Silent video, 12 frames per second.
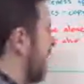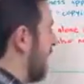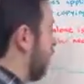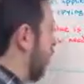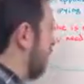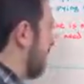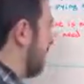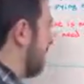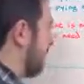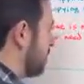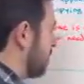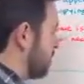and all my
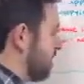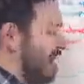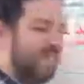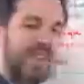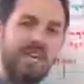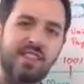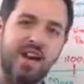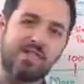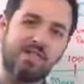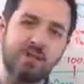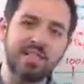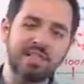pages just have to hit
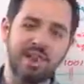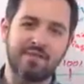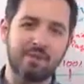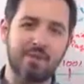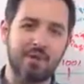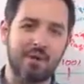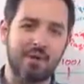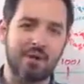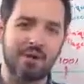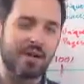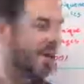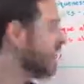that 47%
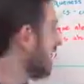mark.